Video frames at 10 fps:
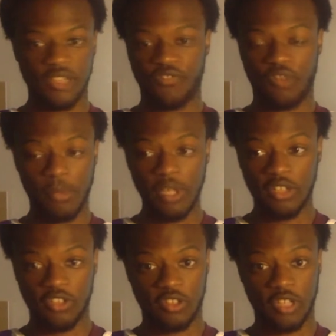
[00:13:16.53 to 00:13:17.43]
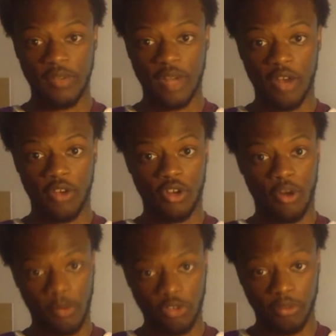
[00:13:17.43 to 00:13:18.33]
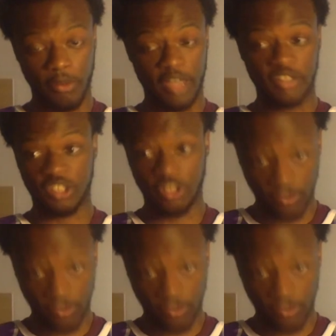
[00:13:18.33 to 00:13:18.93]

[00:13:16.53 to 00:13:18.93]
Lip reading: for me, just given how, you know, I'm also managing